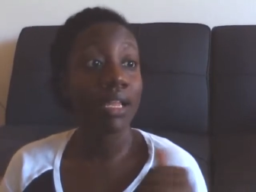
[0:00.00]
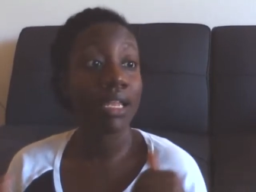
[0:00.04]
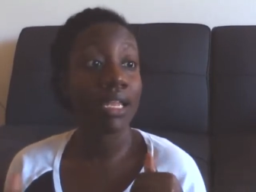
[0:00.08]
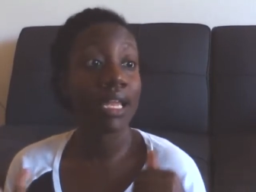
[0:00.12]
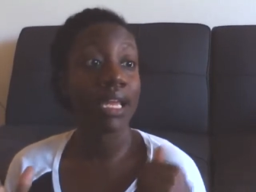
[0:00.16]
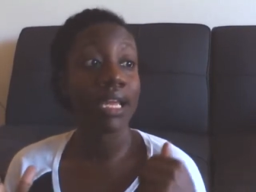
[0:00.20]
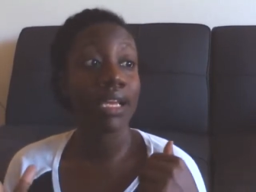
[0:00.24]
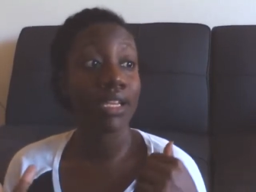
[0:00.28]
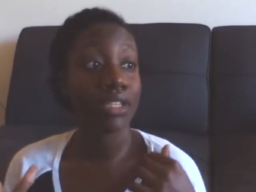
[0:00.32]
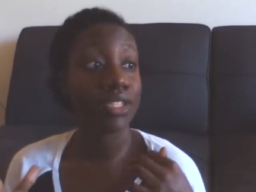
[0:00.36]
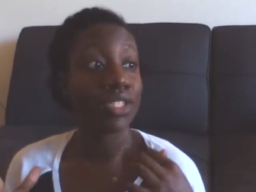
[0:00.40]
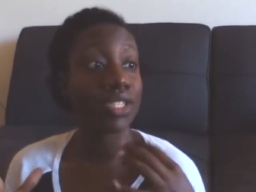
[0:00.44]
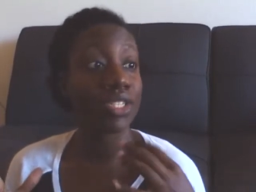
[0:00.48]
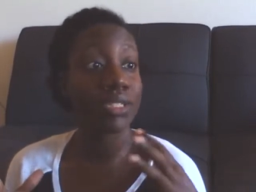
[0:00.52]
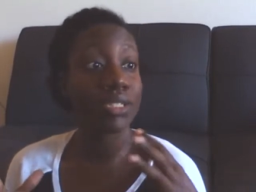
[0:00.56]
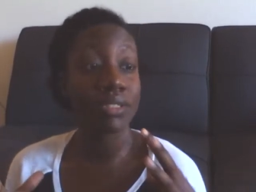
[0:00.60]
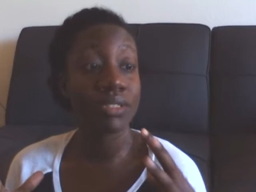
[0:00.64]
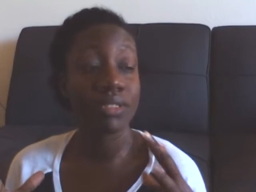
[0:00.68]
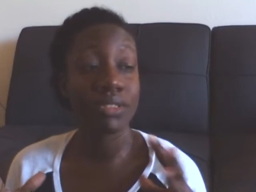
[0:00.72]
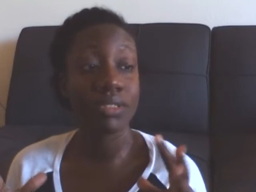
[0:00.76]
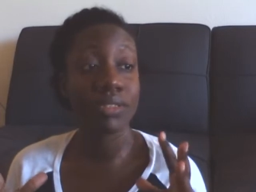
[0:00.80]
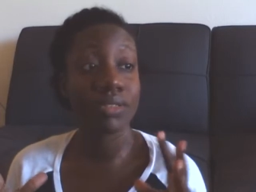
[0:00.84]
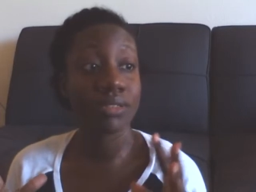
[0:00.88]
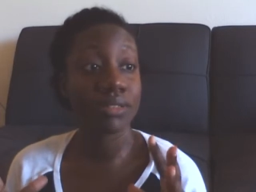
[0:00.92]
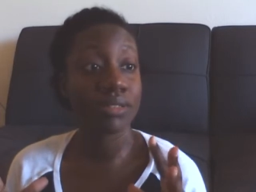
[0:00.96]
Like, just,
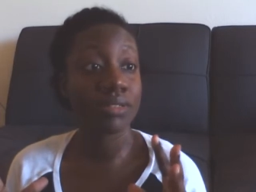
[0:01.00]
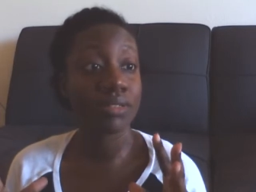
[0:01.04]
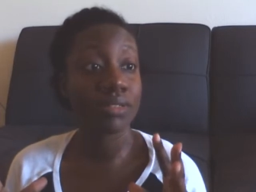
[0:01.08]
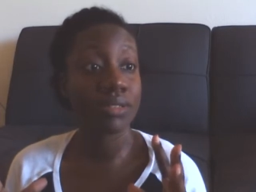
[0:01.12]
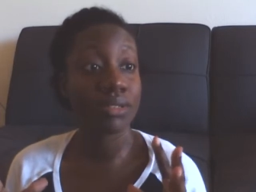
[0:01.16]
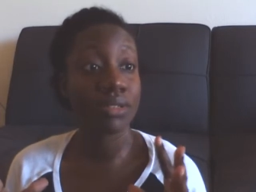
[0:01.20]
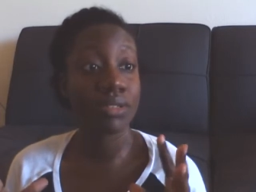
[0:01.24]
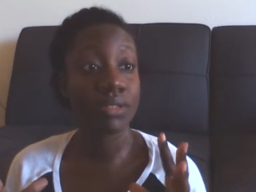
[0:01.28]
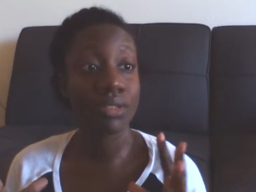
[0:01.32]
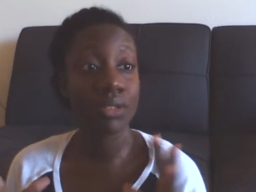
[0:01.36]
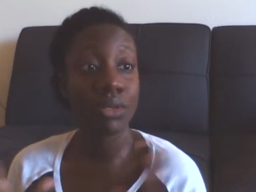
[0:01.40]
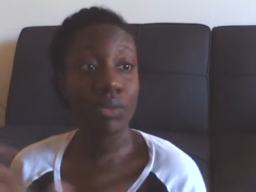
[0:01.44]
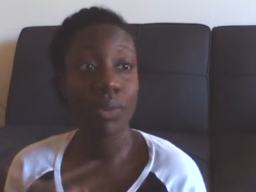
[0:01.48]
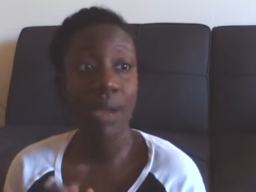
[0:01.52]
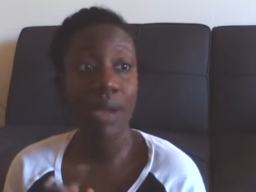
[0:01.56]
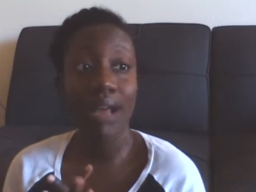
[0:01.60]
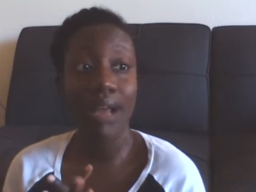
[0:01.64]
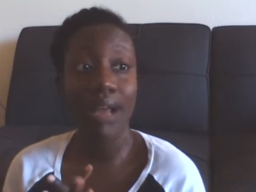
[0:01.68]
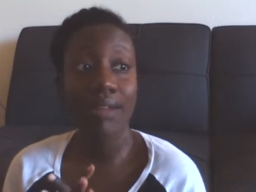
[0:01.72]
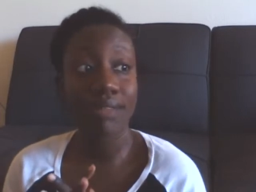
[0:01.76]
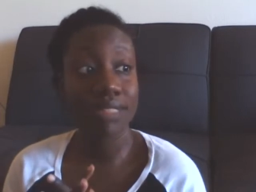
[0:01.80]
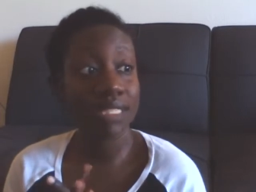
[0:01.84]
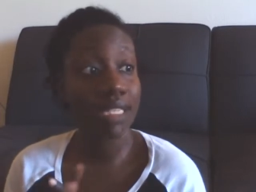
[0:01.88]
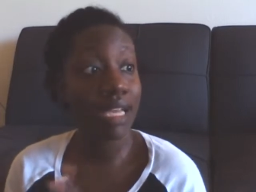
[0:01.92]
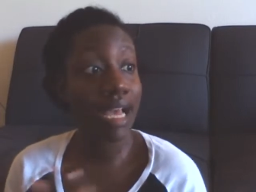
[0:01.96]
you
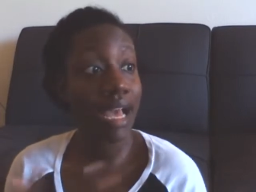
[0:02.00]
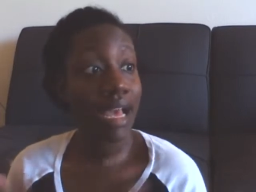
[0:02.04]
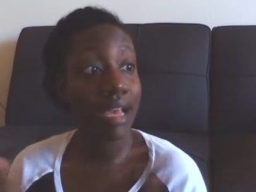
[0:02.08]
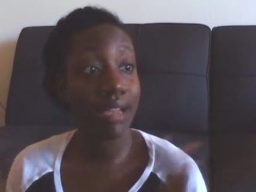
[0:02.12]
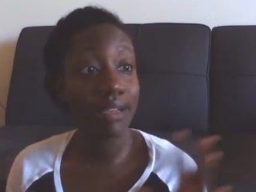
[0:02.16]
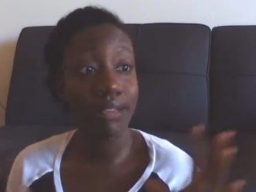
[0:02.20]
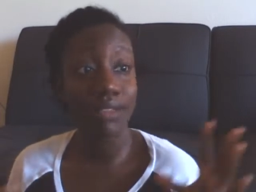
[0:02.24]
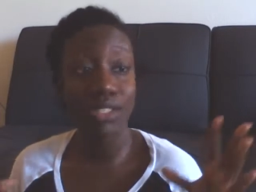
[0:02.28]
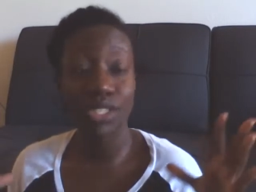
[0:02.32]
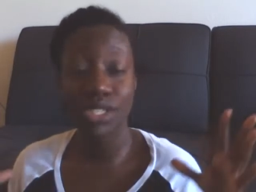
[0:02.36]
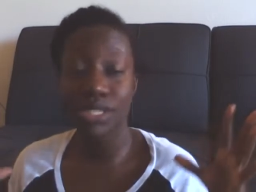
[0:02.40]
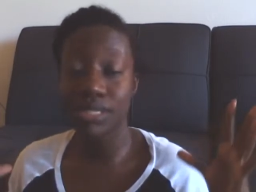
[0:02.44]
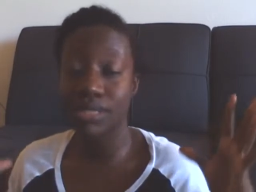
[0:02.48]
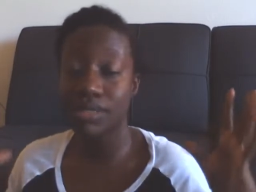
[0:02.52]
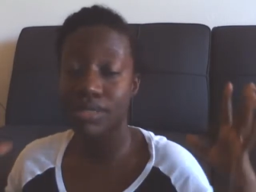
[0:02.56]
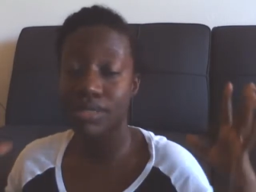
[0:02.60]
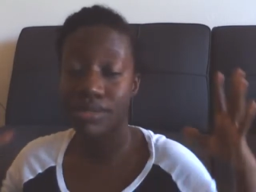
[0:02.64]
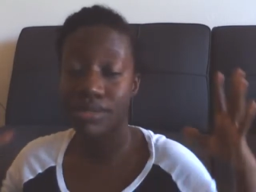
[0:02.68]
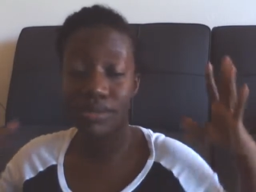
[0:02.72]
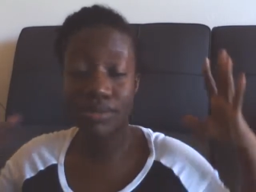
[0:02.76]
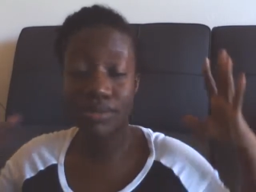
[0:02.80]
have to kind of just